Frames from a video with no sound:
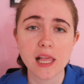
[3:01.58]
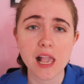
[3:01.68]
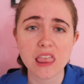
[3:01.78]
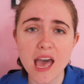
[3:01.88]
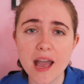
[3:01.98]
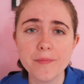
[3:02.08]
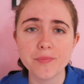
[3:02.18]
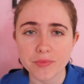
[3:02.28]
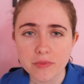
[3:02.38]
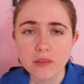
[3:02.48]
like that.
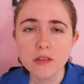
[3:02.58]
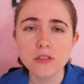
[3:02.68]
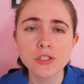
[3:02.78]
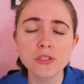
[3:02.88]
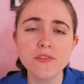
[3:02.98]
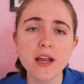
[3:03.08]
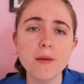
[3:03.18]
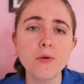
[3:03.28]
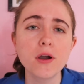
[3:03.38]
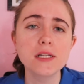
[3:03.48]
So it's very
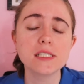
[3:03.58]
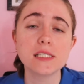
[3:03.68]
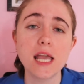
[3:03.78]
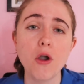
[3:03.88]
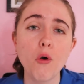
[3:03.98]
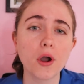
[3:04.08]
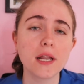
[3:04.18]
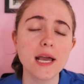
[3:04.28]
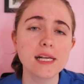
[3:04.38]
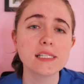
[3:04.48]
important to stay
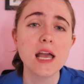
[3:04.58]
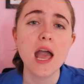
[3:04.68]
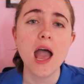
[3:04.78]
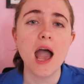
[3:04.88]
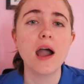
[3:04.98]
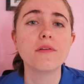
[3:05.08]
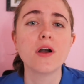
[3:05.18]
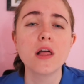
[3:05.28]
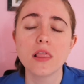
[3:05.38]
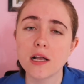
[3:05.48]
organized,
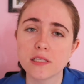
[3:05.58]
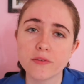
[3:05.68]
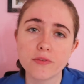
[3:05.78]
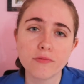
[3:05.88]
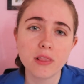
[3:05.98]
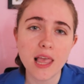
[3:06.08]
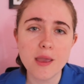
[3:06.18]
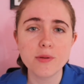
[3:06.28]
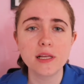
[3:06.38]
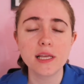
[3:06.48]
have lots of
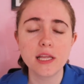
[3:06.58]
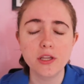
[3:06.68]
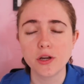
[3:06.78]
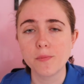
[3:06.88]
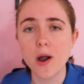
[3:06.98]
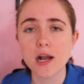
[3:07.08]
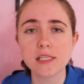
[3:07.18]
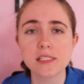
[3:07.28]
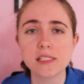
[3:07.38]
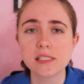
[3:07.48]
labeling in your
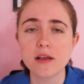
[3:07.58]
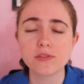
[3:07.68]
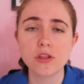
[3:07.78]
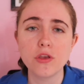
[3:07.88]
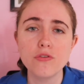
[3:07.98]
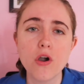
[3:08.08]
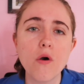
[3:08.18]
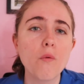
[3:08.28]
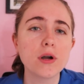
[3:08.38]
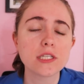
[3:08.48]
boxes and stuff so that you
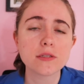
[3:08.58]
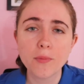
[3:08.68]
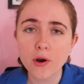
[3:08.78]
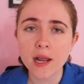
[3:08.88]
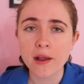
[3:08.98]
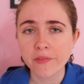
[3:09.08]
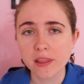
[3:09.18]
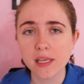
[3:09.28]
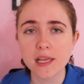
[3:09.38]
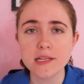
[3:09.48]
know which sport
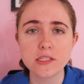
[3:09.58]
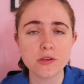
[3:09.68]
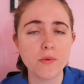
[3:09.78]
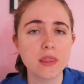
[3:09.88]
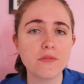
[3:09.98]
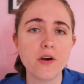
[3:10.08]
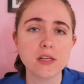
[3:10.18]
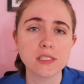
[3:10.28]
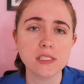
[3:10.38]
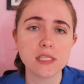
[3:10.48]
everything is. So when the
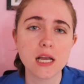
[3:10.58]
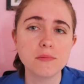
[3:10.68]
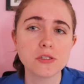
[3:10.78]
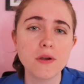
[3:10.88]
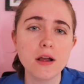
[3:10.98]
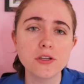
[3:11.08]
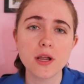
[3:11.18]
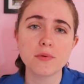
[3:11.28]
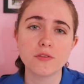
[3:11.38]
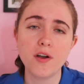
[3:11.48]
fall season comes around, you're
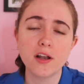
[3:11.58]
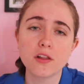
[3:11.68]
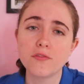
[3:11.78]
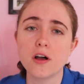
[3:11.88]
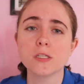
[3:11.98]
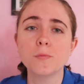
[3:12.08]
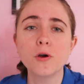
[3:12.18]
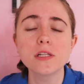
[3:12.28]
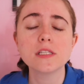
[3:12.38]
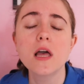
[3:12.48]
able to find all the fall
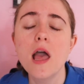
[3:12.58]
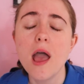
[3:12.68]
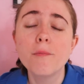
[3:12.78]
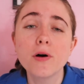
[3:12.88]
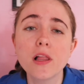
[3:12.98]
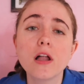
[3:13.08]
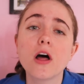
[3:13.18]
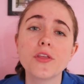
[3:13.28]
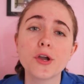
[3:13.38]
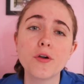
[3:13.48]
sports and pull out
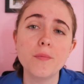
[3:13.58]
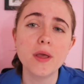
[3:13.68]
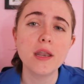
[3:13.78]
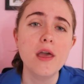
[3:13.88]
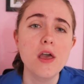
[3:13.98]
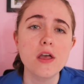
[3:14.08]
all their equipment,